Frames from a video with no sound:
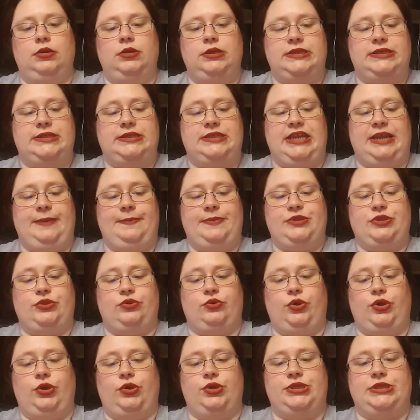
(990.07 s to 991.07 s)
seeps
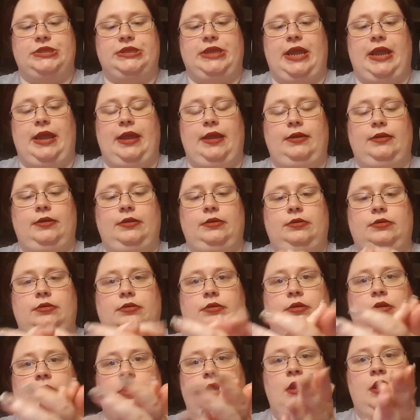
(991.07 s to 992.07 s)
through your skin,
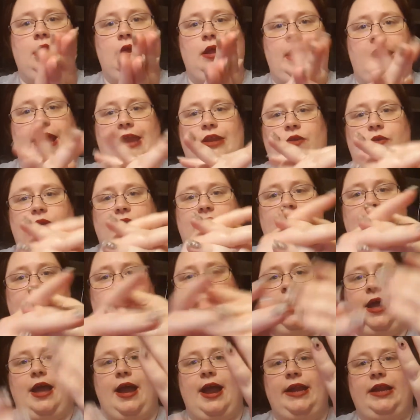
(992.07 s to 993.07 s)
and you get
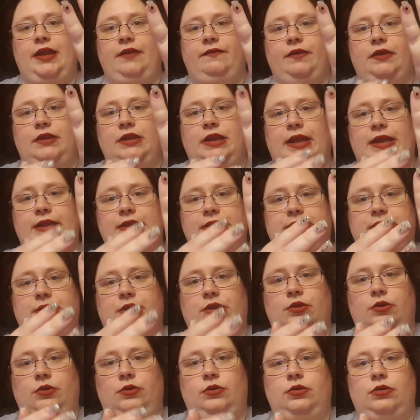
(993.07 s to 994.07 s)
kind of a nice
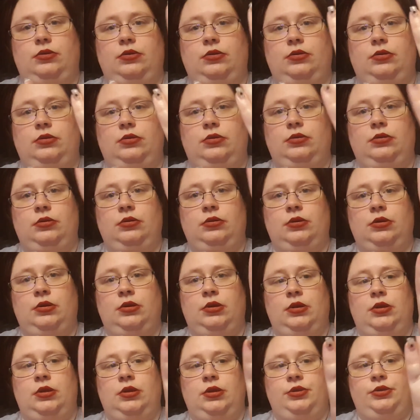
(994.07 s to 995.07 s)
little
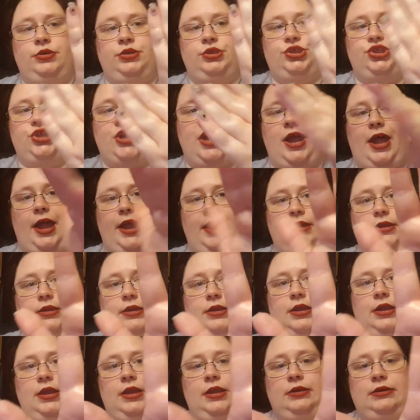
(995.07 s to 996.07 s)
shine.
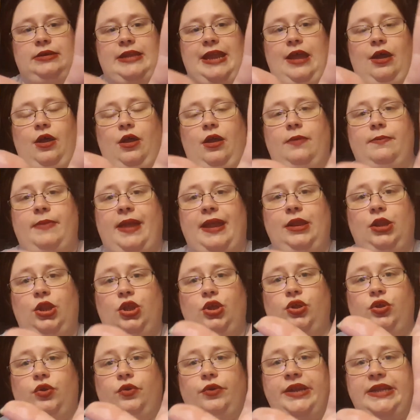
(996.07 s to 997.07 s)
Now, it might
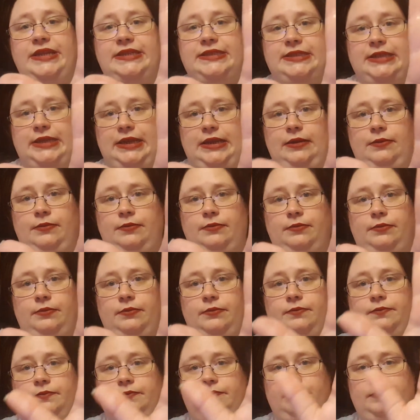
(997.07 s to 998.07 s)
look greasy,
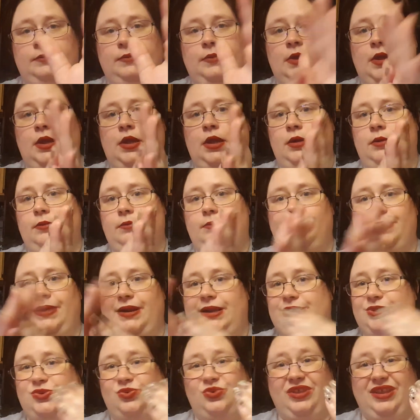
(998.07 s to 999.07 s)
but
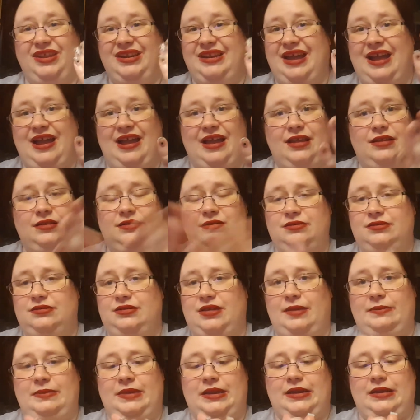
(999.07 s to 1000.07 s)
it's really not.
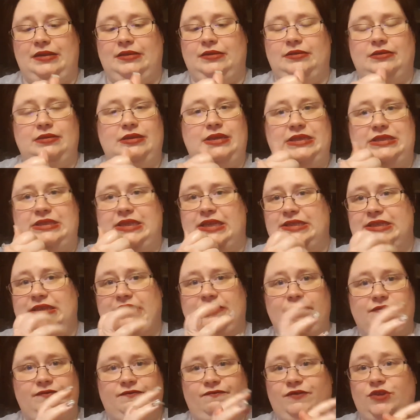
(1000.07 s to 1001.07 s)
I mean, it
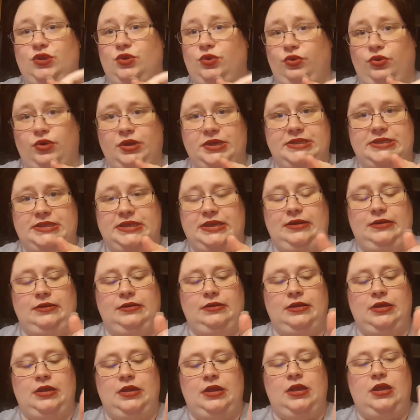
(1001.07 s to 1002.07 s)
doesn't feel greasy.
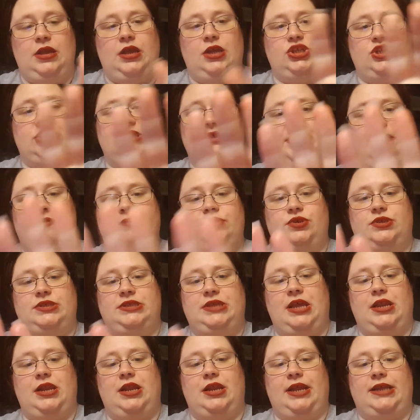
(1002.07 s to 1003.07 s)
It just gives your
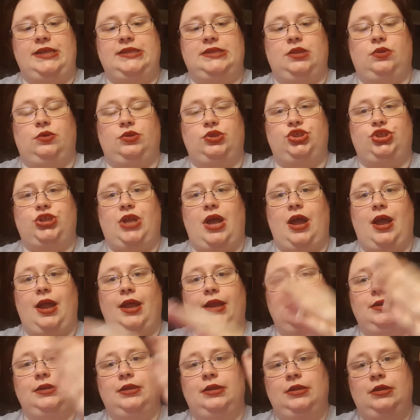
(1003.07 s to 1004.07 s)
skin a nice little
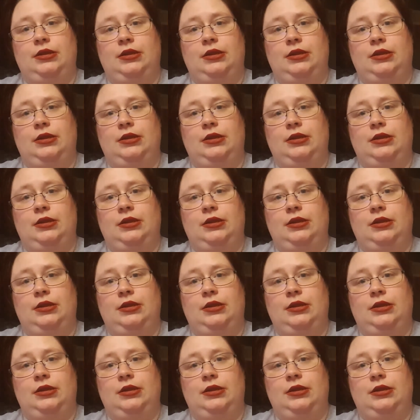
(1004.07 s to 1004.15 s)
shine,